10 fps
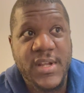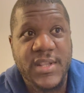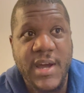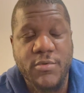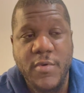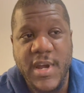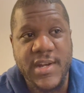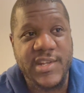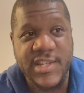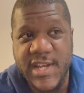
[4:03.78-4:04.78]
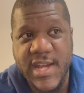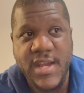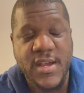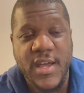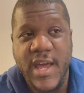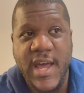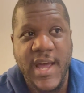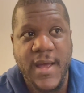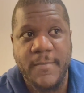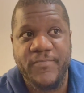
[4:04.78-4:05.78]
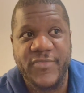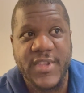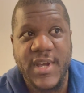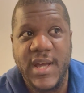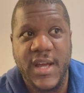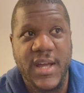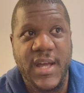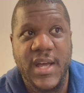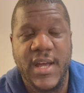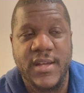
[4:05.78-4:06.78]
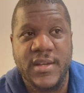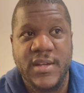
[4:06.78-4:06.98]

that we were going to see um, uh, uh,